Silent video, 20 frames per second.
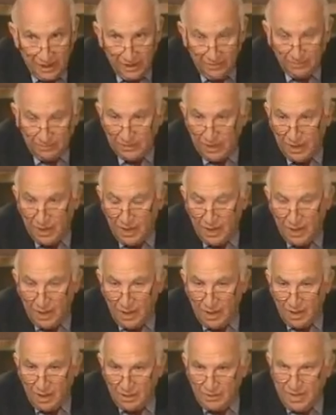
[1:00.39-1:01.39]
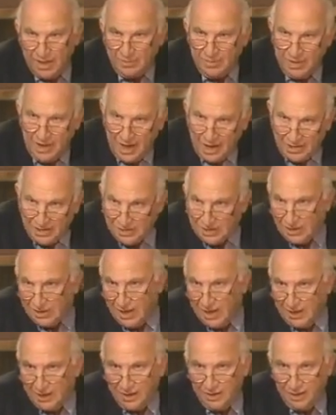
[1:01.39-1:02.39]
today. They had to be
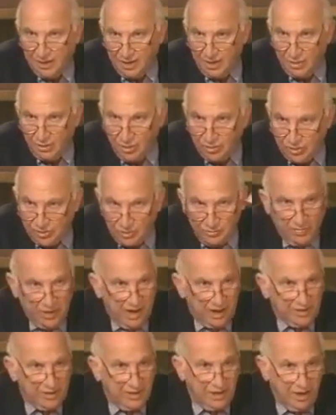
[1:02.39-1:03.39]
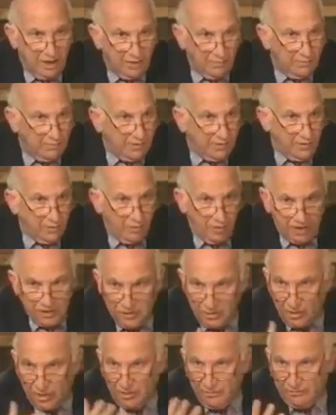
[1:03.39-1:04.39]
isolated and nurtured back to health.
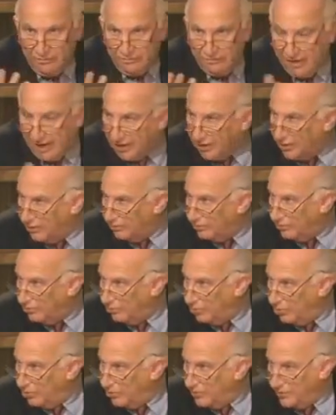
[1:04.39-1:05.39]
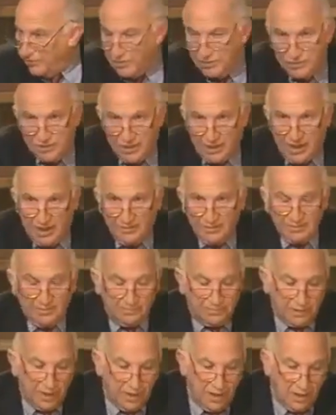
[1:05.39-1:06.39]
Otherwise, you're going to infect all of your
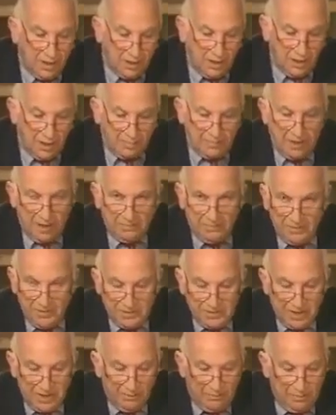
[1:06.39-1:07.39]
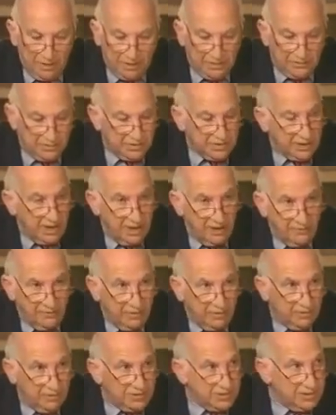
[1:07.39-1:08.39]
slaves. It's not a pitch for
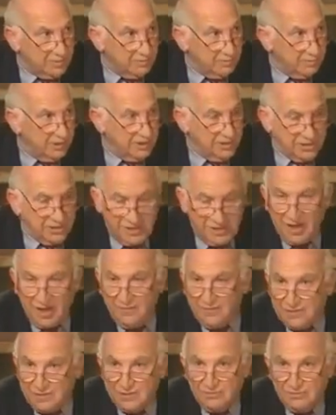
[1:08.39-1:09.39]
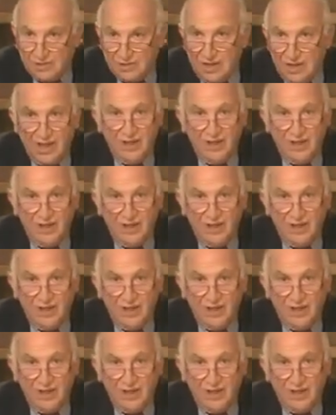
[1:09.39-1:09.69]
slavery, but slavery